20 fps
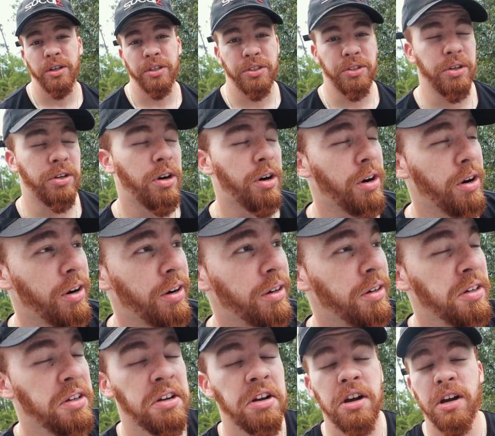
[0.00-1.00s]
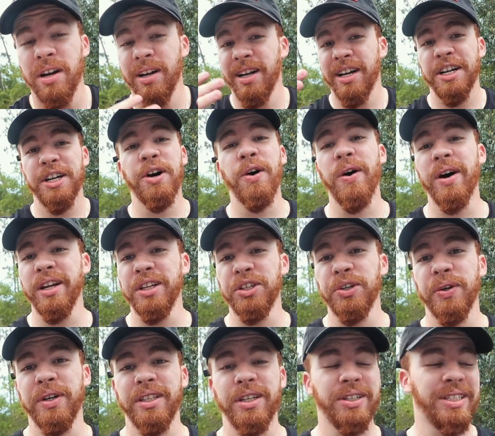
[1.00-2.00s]
as your car. Go ahead and
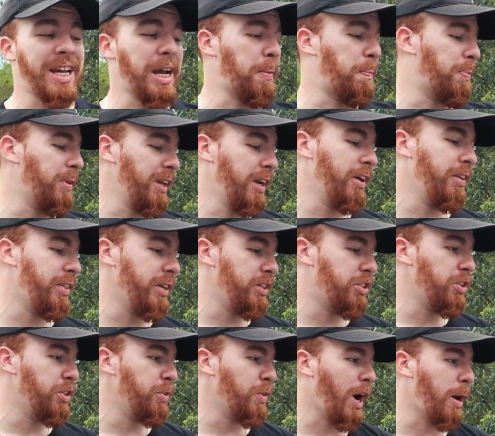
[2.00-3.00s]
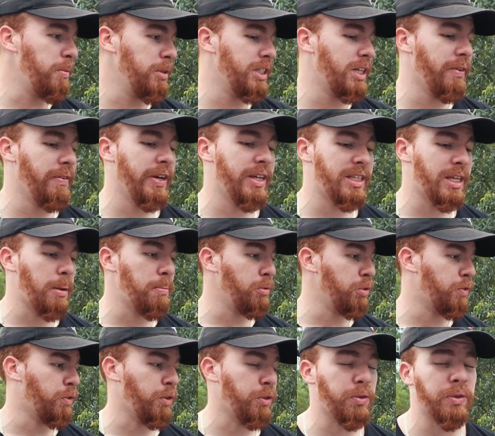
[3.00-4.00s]
do it. There's like plenty of things to do. I'm just giving
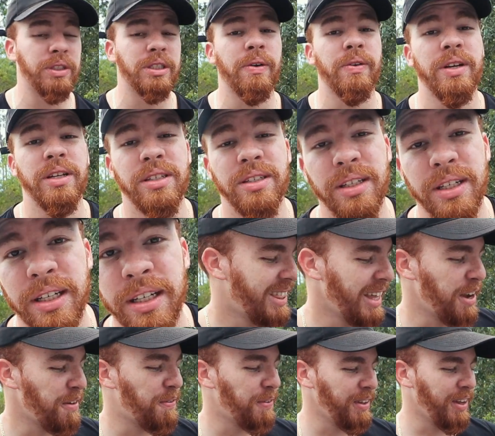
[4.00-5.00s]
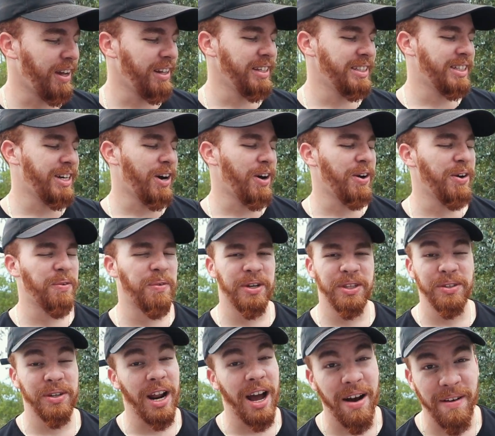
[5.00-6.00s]
examples for the 370Z. Thankfully on this car, we
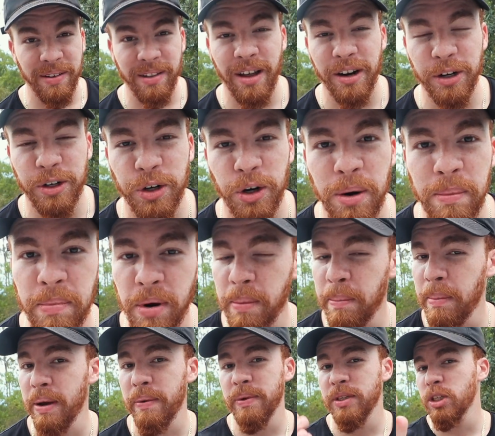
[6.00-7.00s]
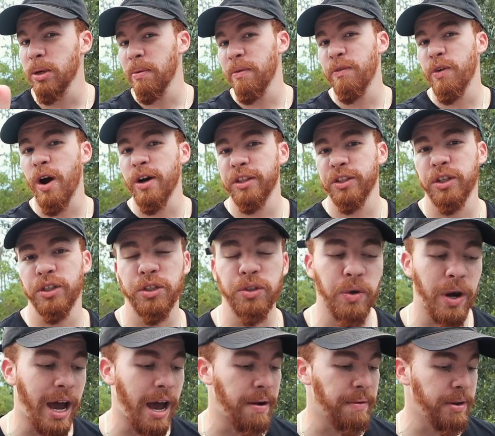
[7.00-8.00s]
do not have a lot of chrome, but maybe some of you out there do
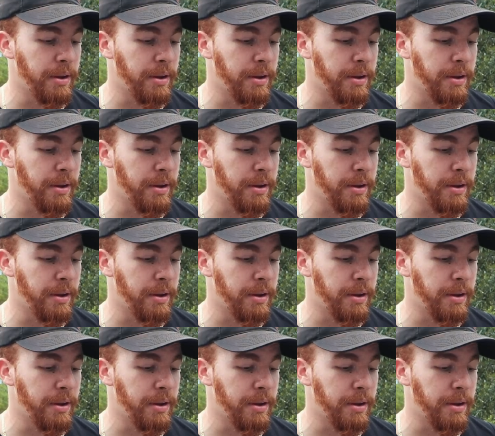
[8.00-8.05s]
have